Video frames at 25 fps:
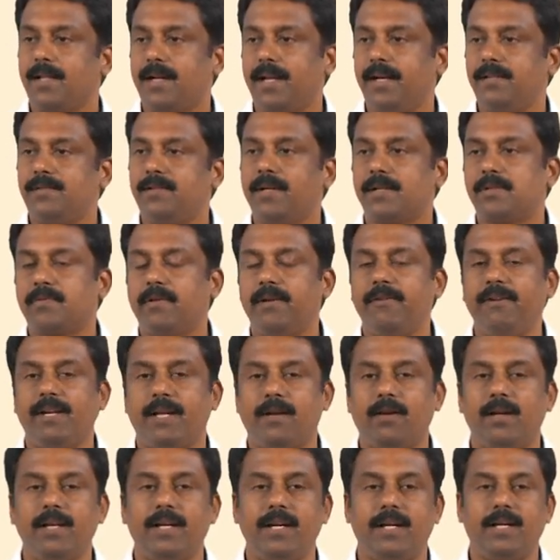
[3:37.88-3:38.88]
right that is what we
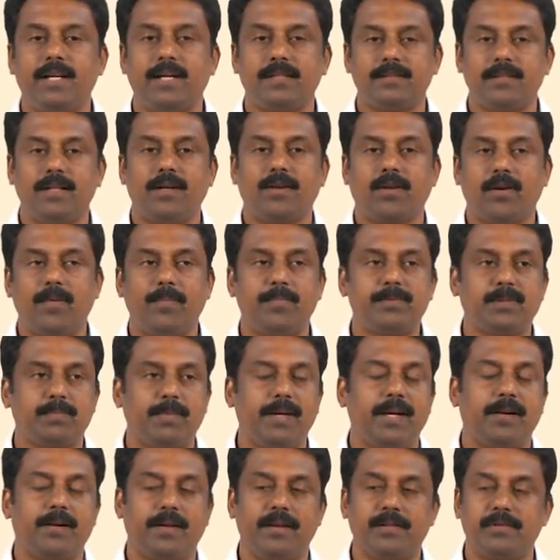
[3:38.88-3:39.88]
call it as drop
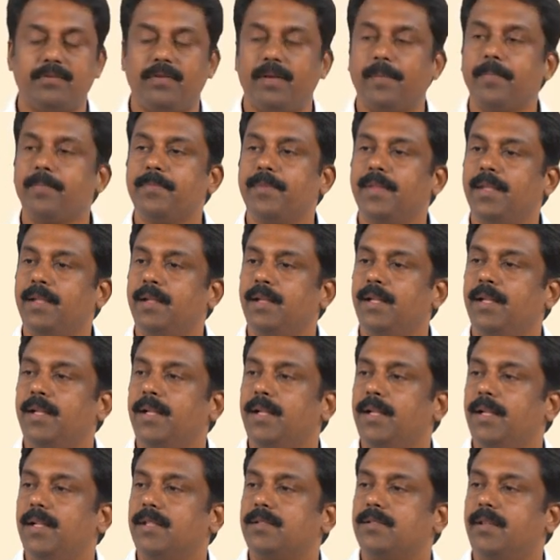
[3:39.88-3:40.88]
spray transfer.
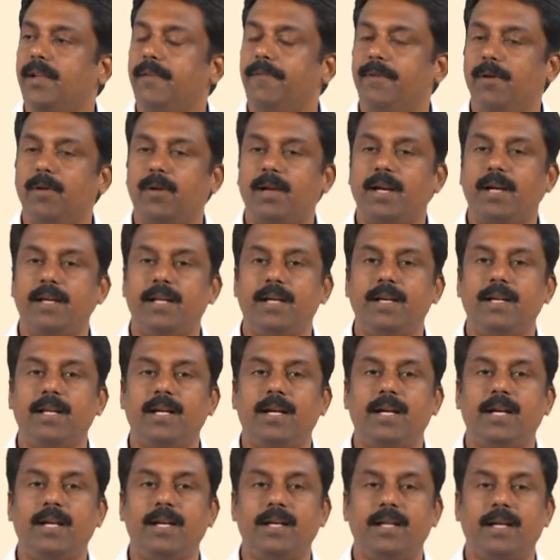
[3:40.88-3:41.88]
So, if you look at in
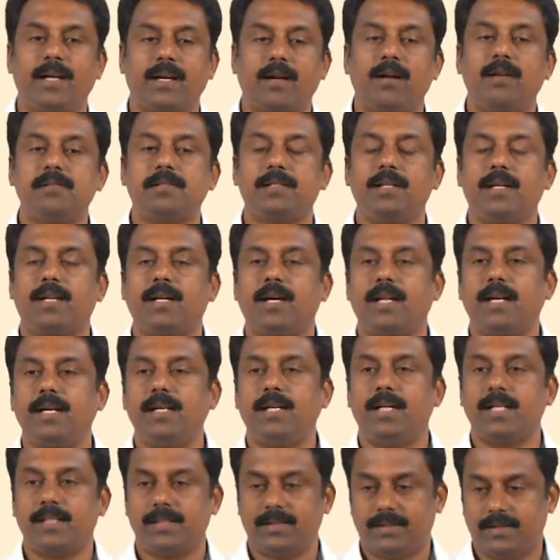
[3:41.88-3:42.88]
a, in a constant
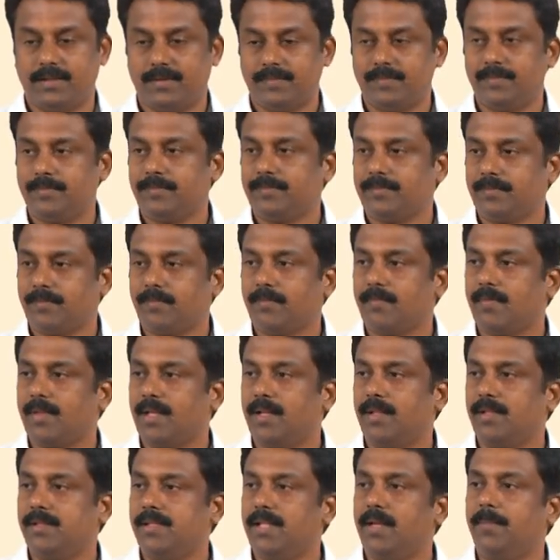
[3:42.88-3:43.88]
current
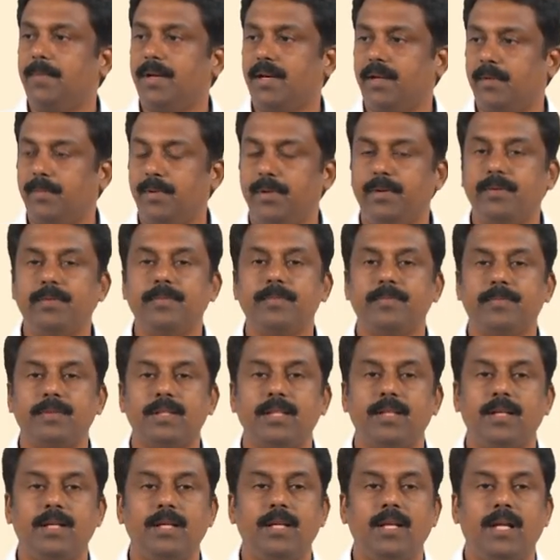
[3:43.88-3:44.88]
GMAW,
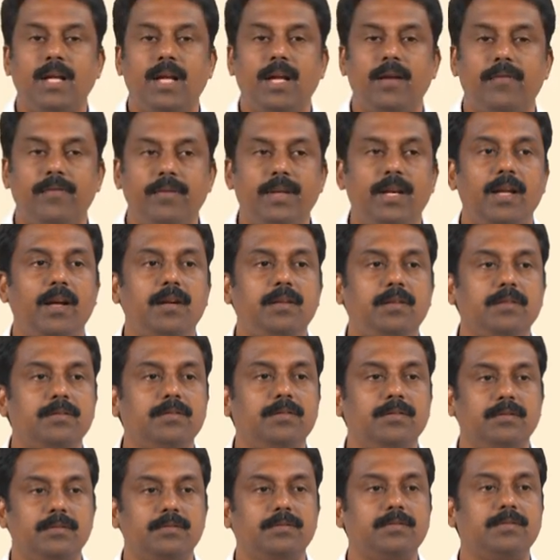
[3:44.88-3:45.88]
we will have
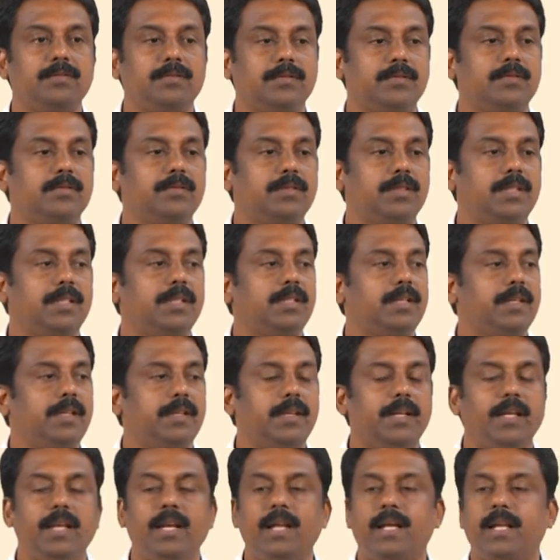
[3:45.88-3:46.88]
to
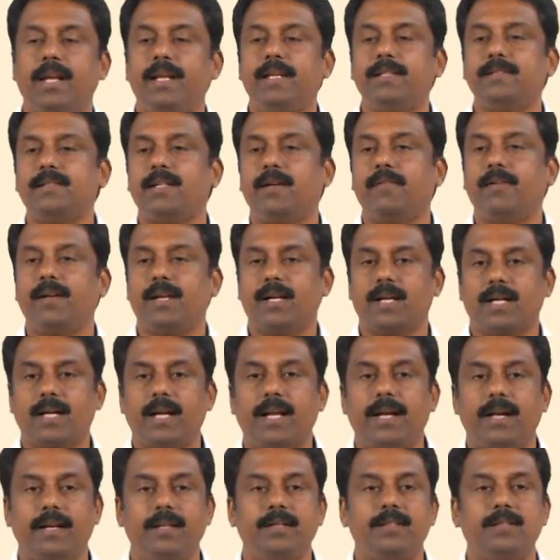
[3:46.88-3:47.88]
increase our
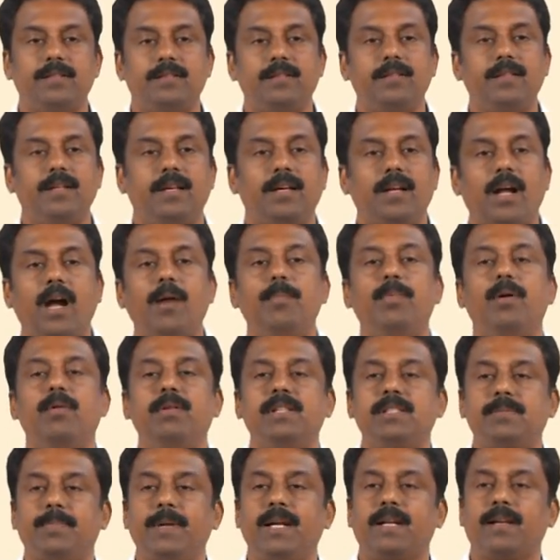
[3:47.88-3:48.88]
current above
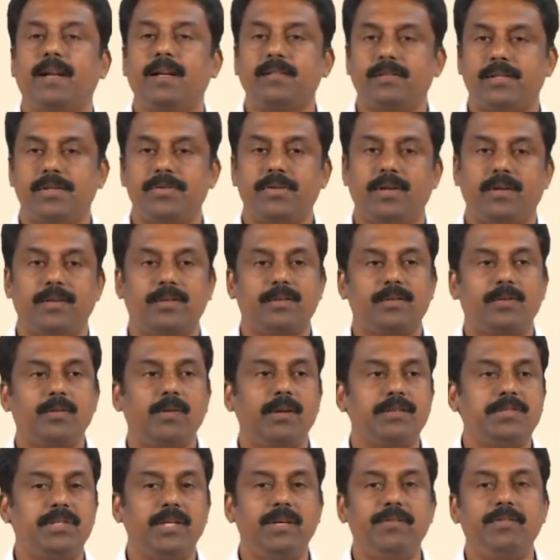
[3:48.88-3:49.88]
its spray transition
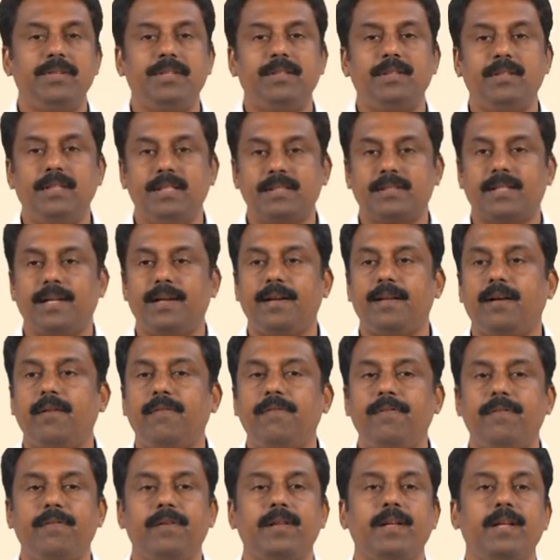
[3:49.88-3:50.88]
to achieve this kind
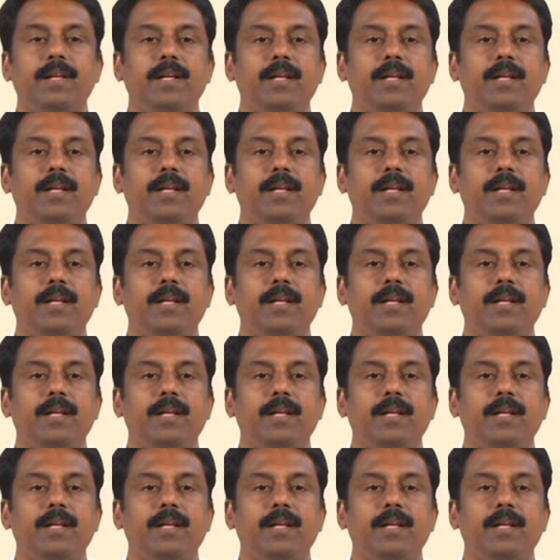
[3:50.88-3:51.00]
of